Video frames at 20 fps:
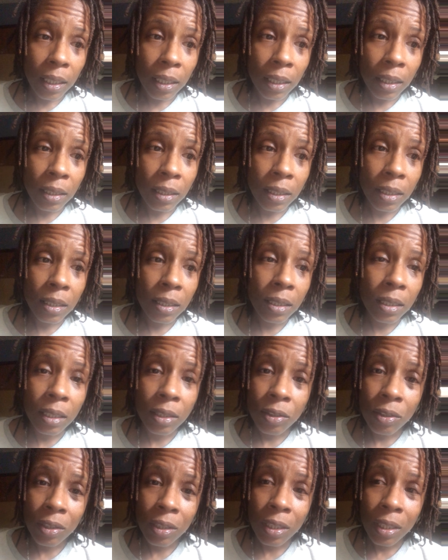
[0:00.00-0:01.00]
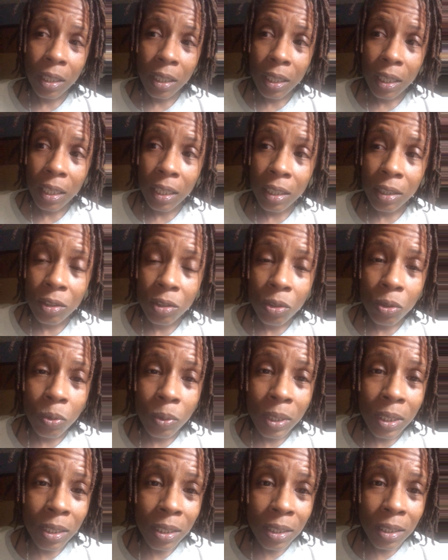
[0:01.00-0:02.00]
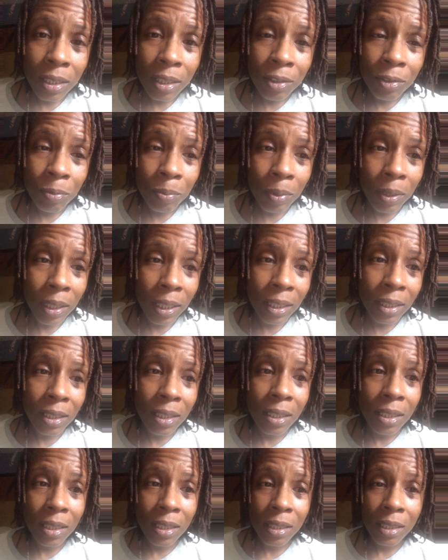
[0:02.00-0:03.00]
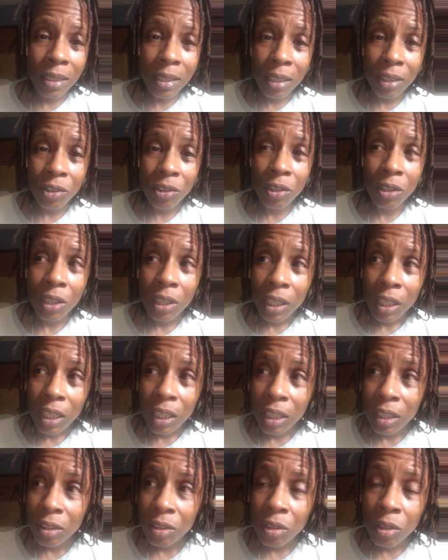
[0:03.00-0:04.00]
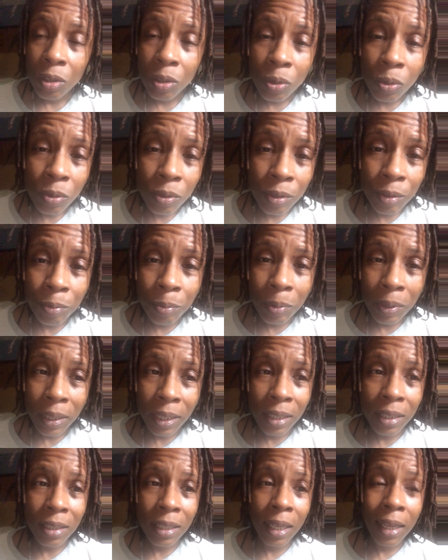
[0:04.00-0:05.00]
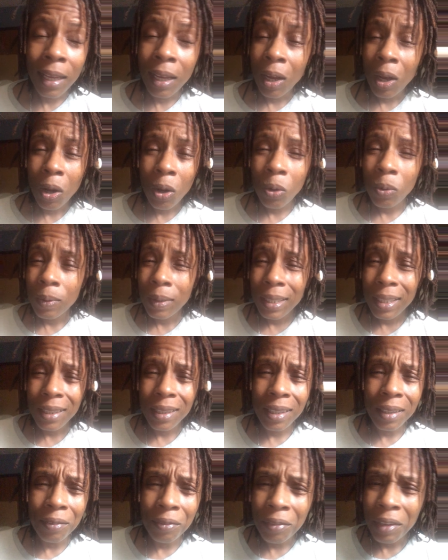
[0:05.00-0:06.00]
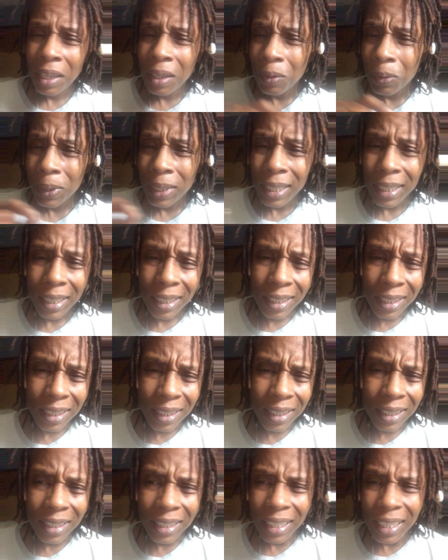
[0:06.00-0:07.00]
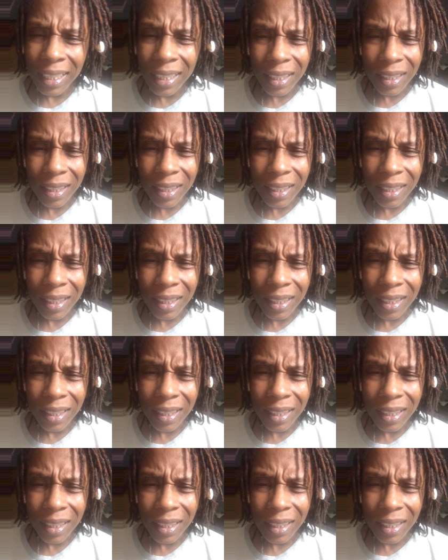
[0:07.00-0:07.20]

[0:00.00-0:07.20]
it's in such a exquisitive place. It's in such an exclusive place that only the very elite,